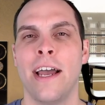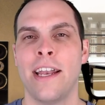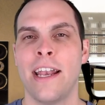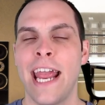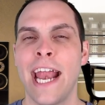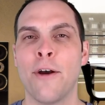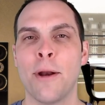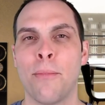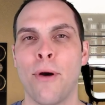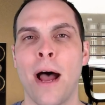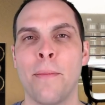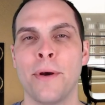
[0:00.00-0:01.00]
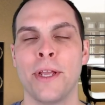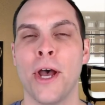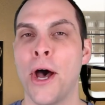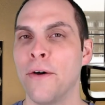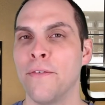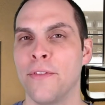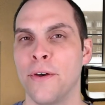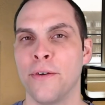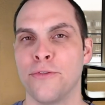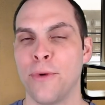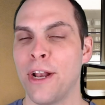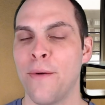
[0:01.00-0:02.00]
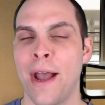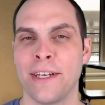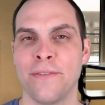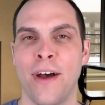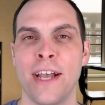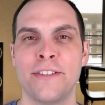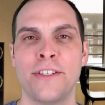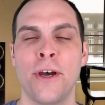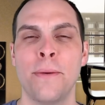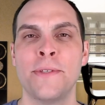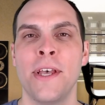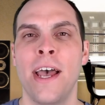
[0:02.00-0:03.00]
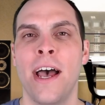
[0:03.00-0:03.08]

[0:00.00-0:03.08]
an inherent property of those radioactive isotopes.